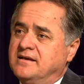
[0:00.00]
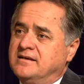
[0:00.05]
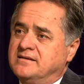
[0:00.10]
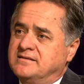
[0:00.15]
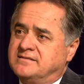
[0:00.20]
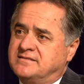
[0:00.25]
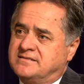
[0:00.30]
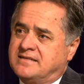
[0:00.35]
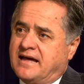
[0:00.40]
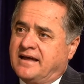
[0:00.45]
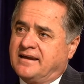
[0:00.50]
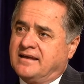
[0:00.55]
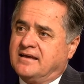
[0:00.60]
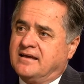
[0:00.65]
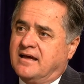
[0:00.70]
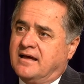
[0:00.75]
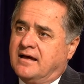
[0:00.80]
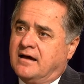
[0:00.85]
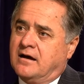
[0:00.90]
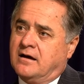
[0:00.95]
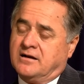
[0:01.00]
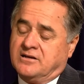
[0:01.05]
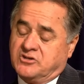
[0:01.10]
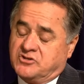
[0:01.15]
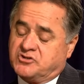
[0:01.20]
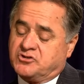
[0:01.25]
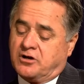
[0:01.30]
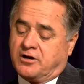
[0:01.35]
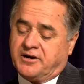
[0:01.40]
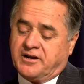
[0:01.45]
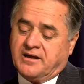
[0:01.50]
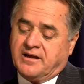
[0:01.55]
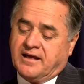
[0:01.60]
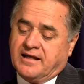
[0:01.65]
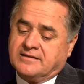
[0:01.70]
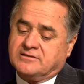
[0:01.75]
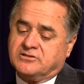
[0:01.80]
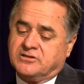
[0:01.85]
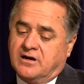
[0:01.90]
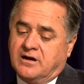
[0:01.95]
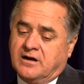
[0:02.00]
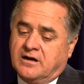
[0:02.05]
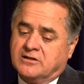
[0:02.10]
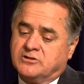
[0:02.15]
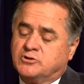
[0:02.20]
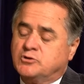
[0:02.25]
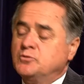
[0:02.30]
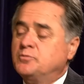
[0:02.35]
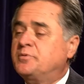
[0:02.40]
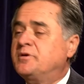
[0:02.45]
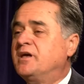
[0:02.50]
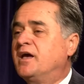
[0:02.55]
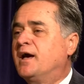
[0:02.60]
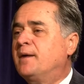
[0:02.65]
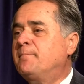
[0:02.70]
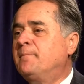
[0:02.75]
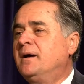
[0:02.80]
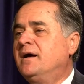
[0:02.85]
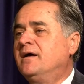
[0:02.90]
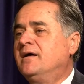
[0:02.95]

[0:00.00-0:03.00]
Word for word: starting at, uh, starting at uh, 2 p.m.